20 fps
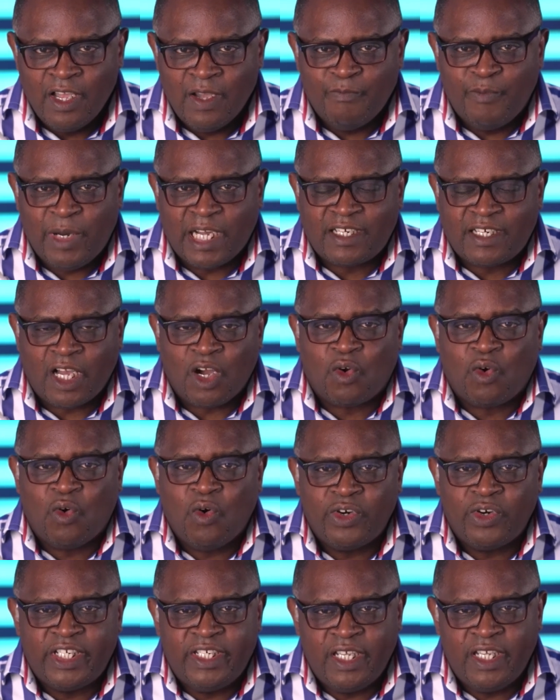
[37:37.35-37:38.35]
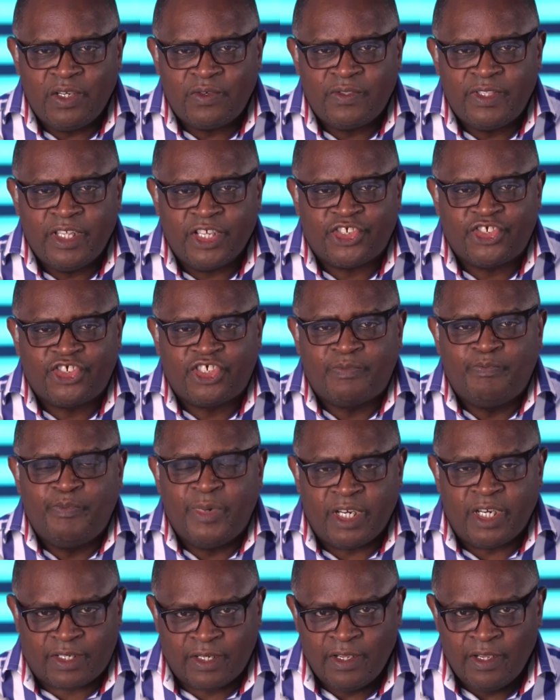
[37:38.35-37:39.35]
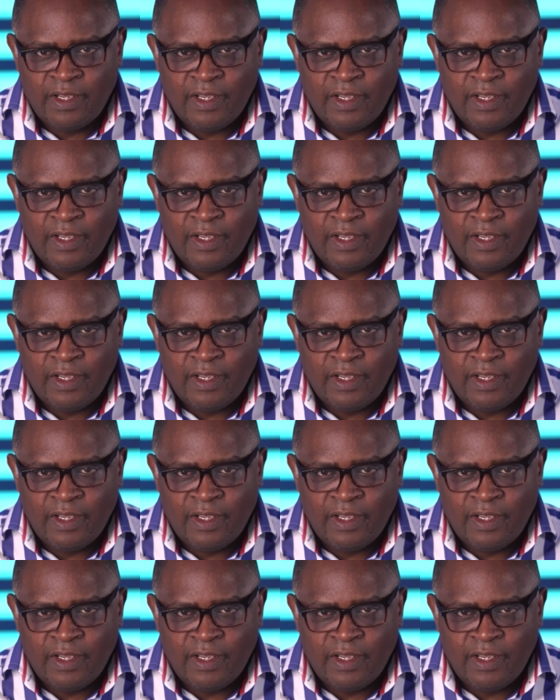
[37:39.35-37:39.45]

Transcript: but according to the Spirit.